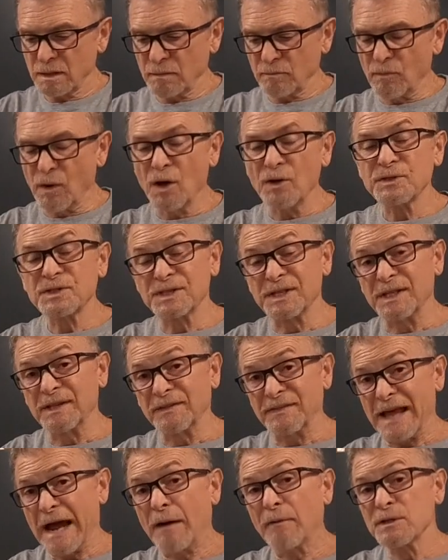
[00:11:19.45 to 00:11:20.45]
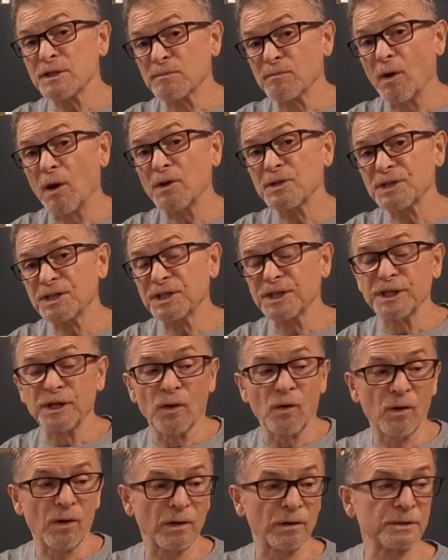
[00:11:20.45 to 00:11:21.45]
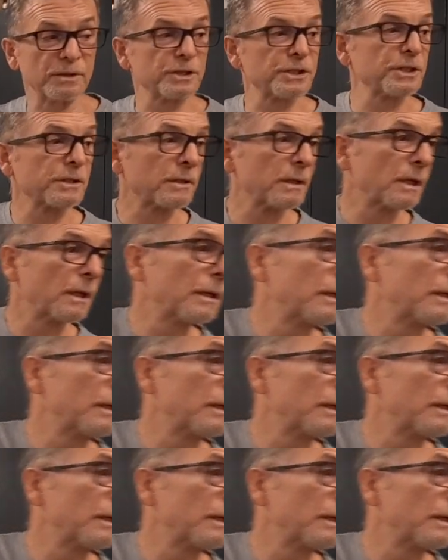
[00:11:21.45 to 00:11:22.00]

That was mostly orange.